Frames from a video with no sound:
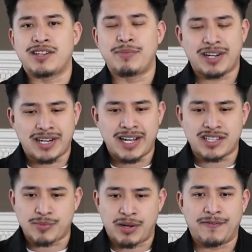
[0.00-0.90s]
All my
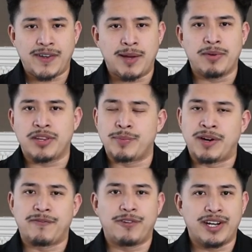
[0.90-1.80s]
clients are my family, they're
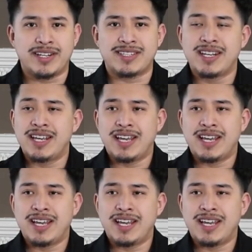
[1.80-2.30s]
my friends,